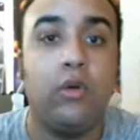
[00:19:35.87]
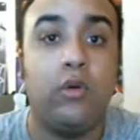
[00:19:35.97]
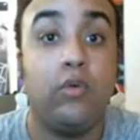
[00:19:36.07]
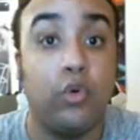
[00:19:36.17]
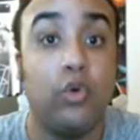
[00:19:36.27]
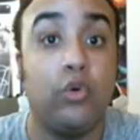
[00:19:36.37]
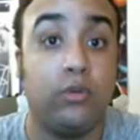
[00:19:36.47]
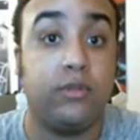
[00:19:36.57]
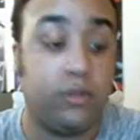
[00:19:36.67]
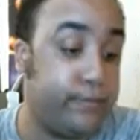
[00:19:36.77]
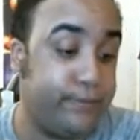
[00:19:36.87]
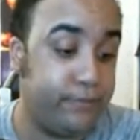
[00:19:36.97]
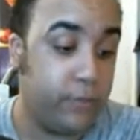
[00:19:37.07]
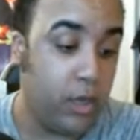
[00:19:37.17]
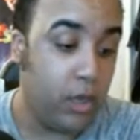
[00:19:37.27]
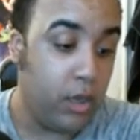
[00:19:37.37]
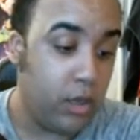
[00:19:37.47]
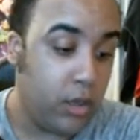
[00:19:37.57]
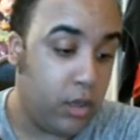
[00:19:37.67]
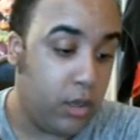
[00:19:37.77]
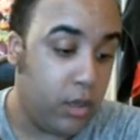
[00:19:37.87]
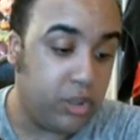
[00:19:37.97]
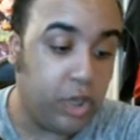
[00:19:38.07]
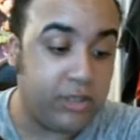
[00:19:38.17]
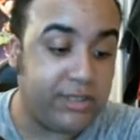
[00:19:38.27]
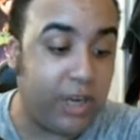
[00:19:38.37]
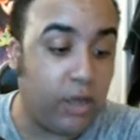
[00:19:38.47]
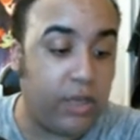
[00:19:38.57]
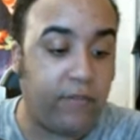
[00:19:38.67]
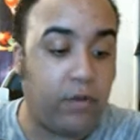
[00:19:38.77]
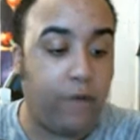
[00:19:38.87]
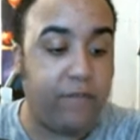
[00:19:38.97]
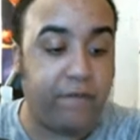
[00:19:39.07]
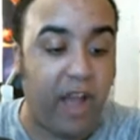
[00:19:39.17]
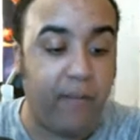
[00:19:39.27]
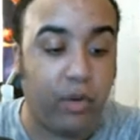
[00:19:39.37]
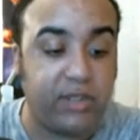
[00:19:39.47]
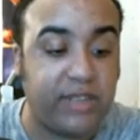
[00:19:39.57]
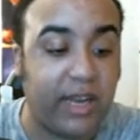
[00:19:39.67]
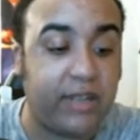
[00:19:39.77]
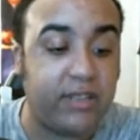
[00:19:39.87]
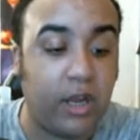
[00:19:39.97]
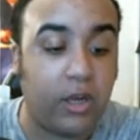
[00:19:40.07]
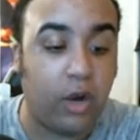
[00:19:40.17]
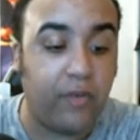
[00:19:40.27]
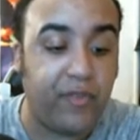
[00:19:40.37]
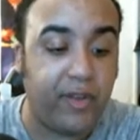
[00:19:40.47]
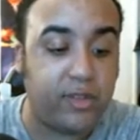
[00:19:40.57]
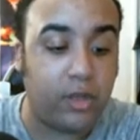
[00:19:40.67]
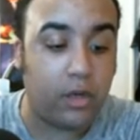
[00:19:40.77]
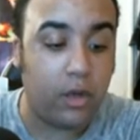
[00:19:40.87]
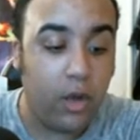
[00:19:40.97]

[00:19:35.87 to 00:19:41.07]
Rules. Joe said he'll give Kofi 5 more seconds, and then Kofi took